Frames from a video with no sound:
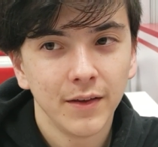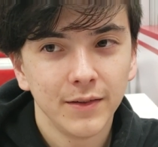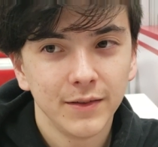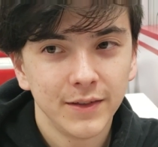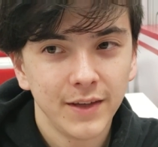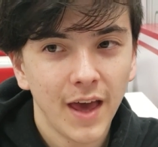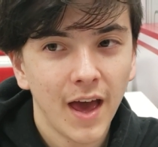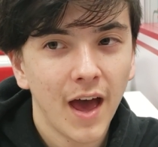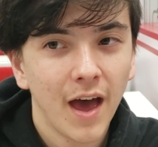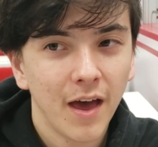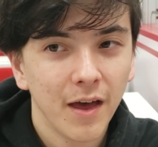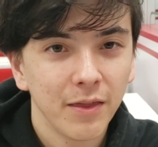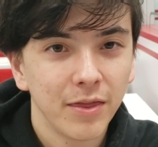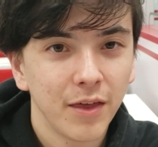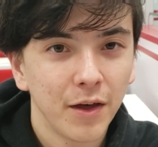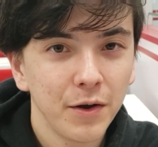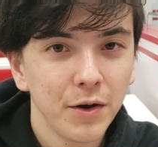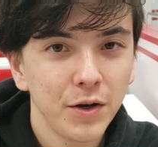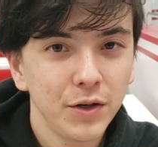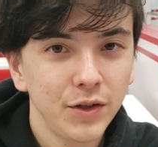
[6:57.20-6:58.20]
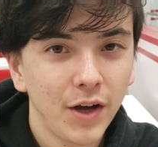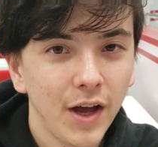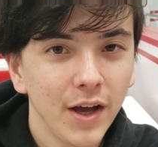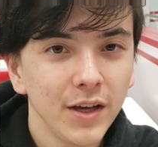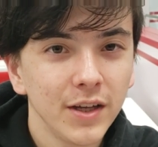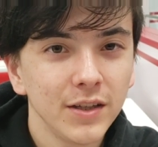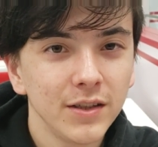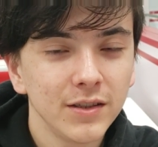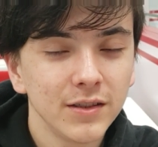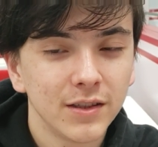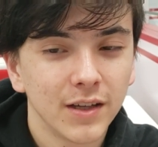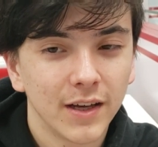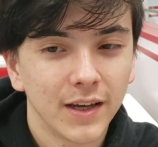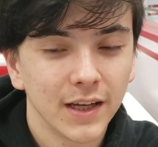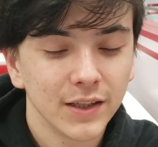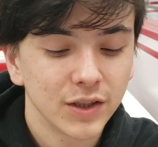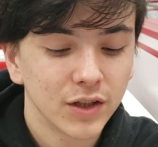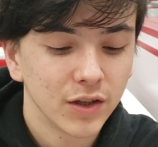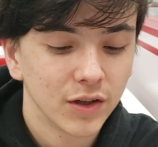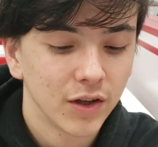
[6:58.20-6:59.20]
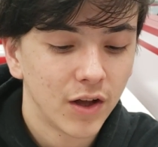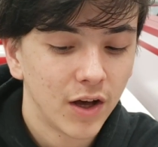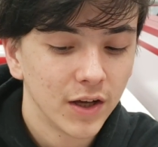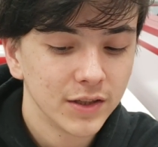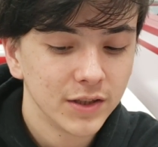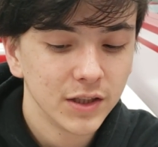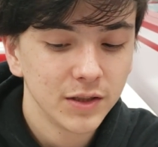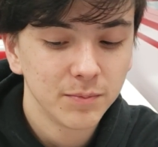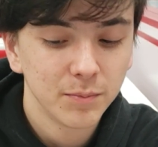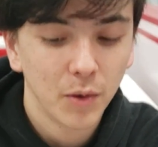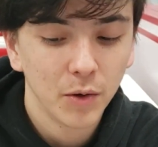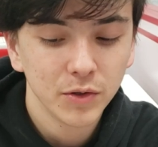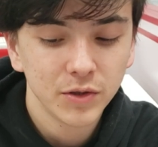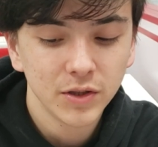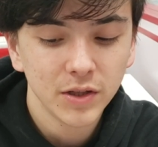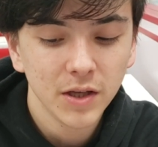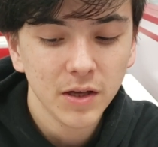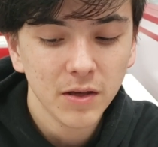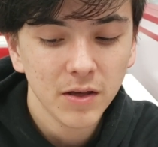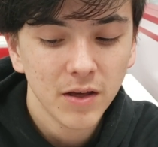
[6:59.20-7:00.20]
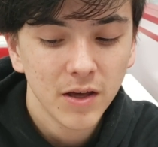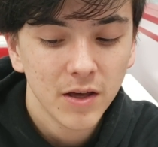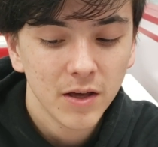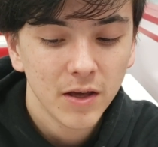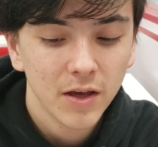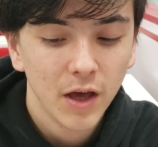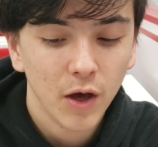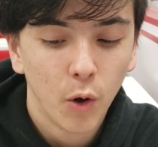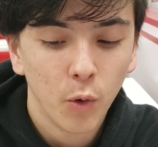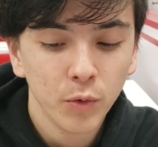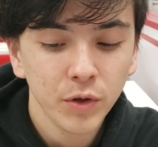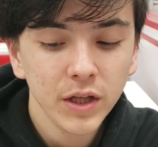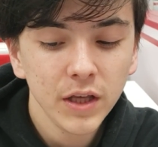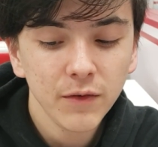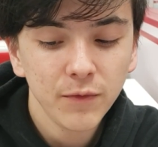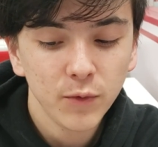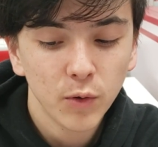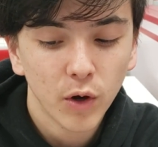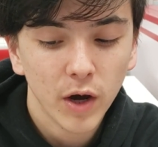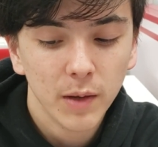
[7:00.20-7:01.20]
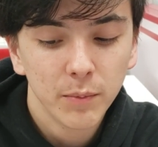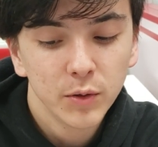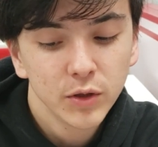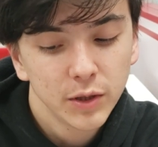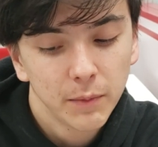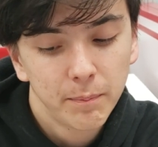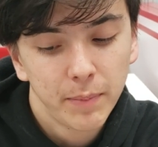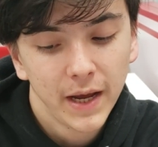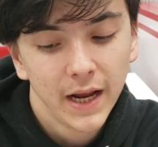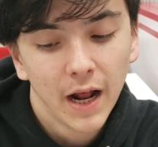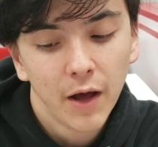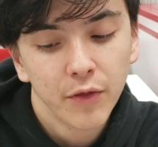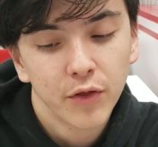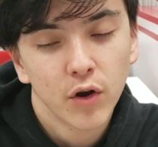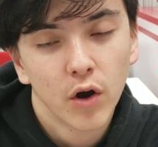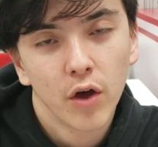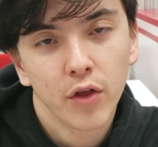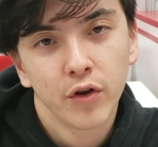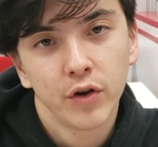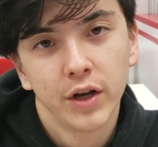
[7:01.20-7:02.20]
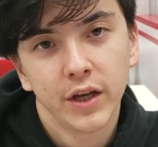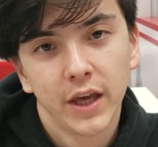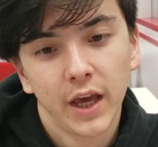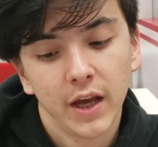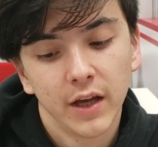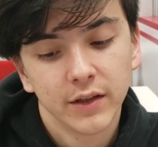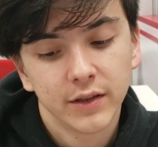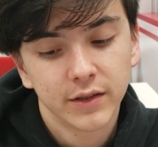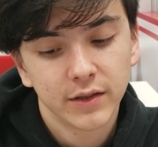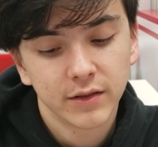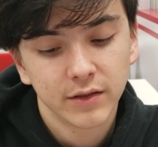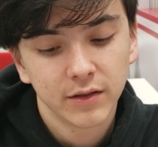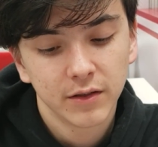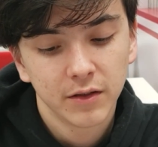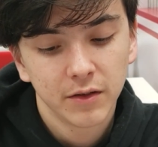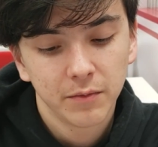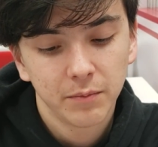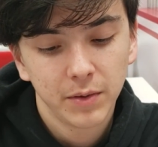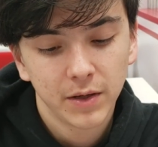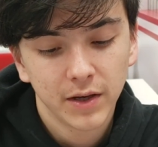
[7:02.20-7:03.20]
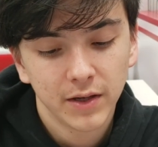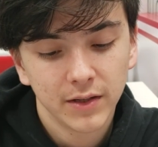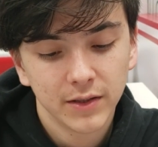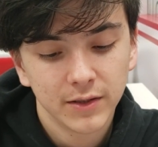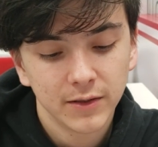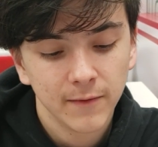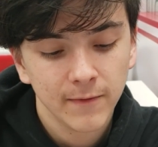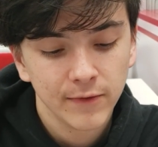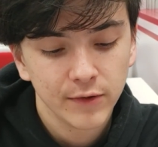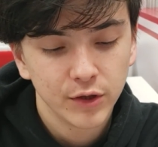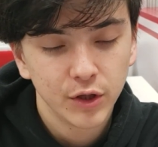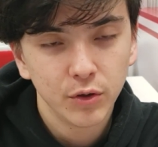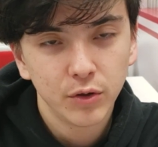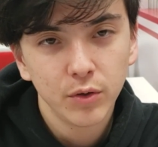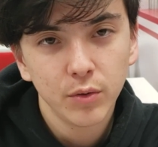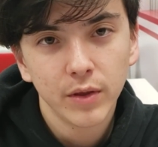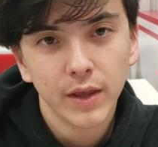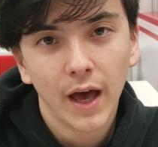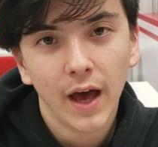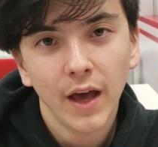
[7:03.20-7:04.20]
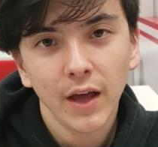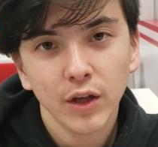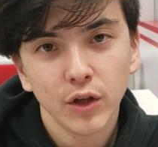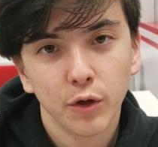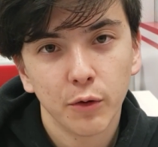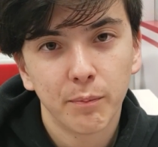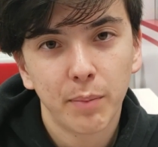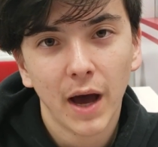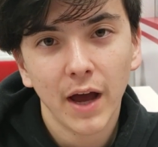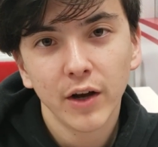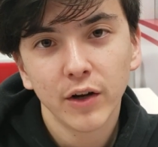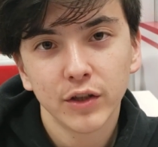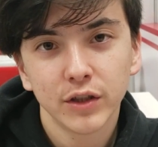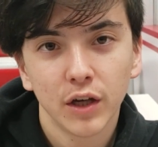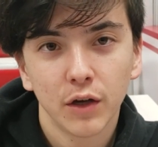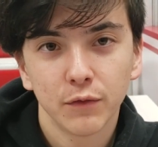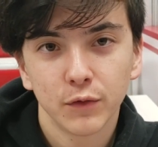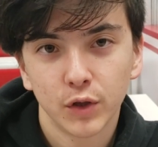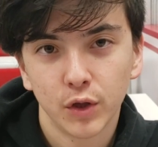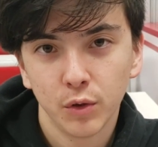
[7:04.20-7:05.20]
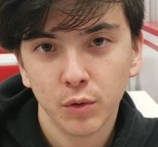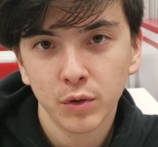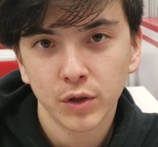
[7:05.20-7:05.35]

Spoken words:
Yeah, Thunder Dragons against Colossus mostly, only if you're able to bait out their other negates. Because you do that, you buy yourself 2